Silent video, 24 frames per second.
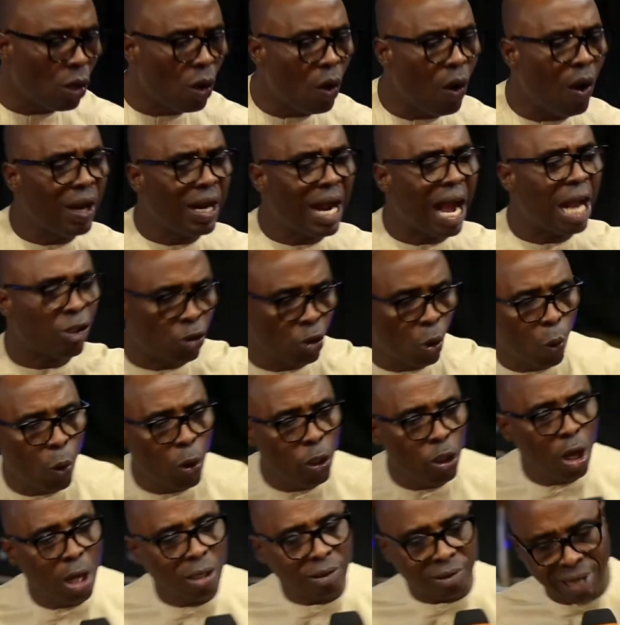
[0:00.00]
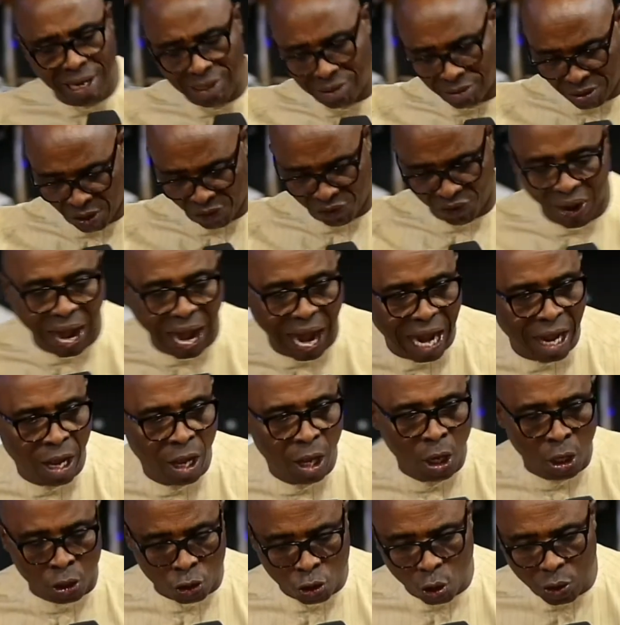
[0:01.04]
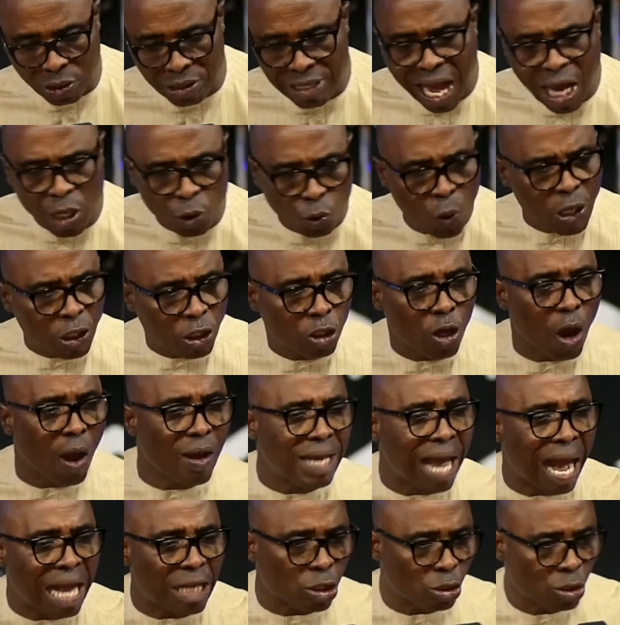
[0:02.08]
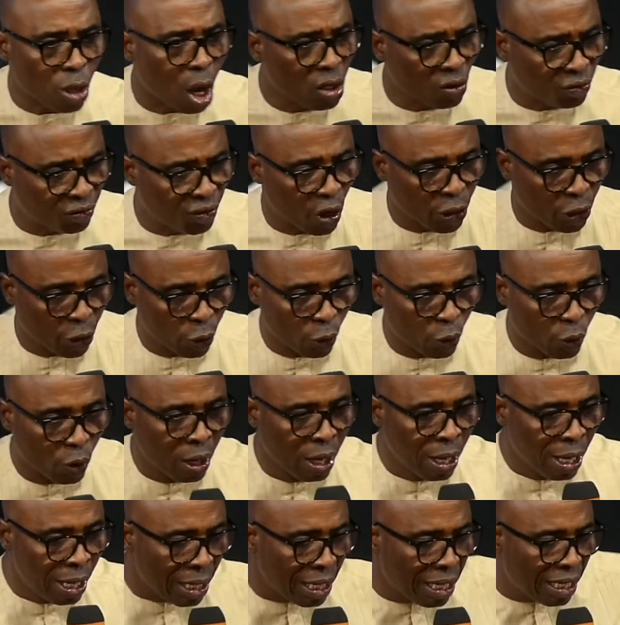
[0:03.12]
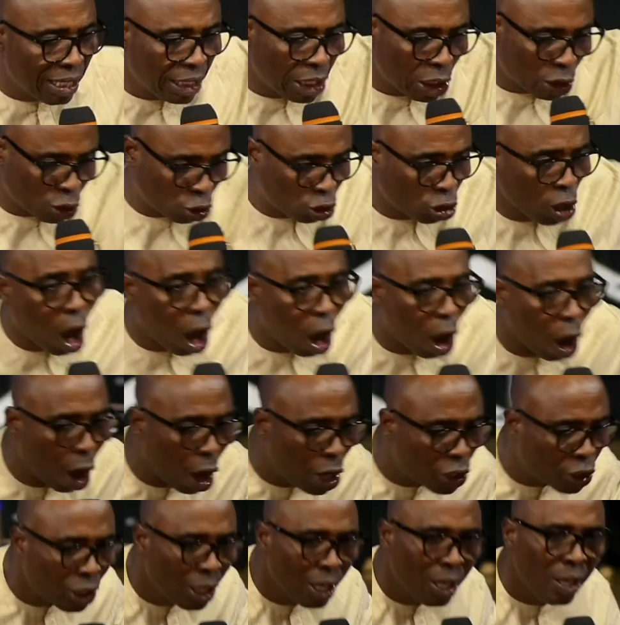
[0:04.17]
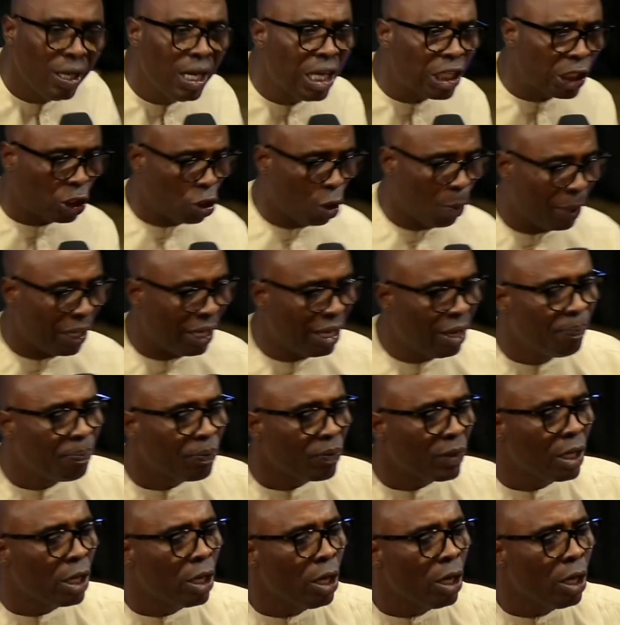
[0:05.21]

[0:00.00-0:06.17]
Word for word: long as you will not testify to that which God has done for you in his church, listen to me,